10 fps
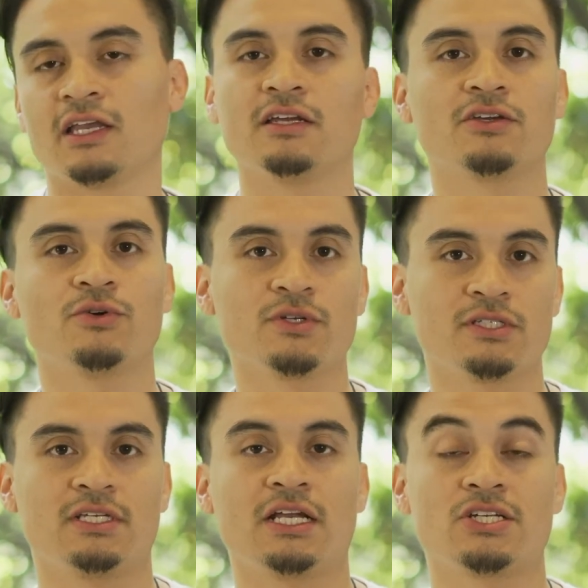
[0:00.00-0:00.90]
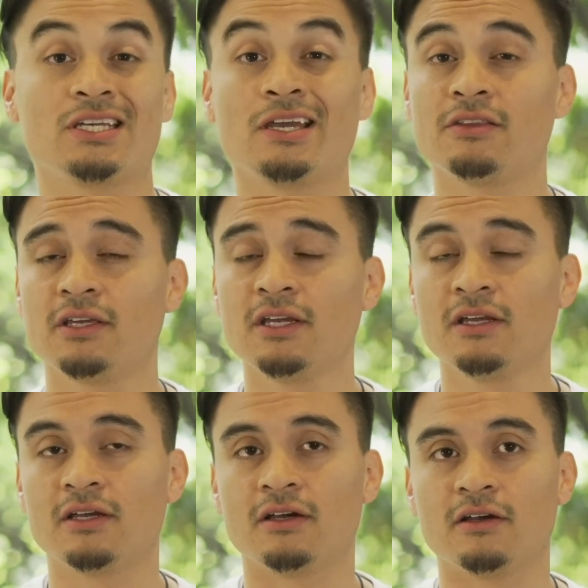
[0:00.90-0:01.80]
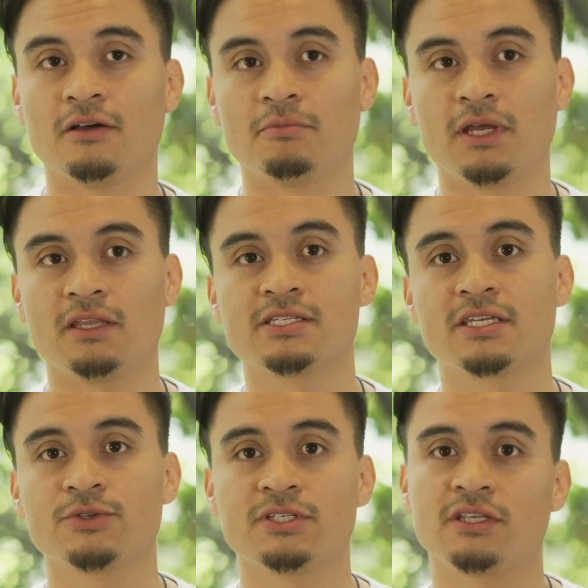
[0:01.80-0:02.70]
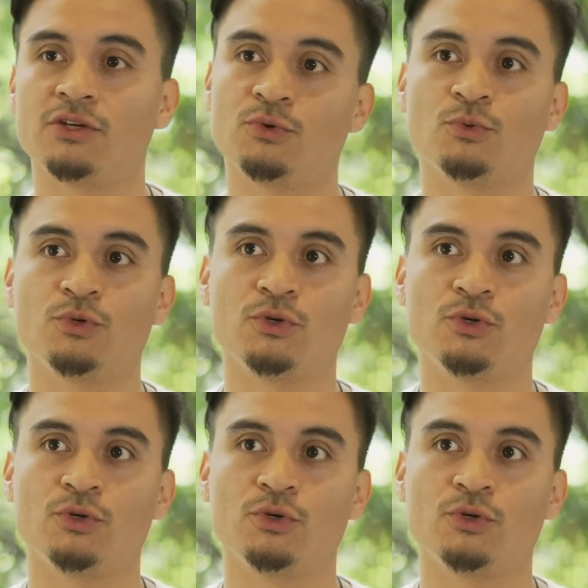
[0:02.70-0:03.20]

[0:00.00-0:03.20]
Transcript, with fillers: any other courses actually out there, um, and the skill set that you,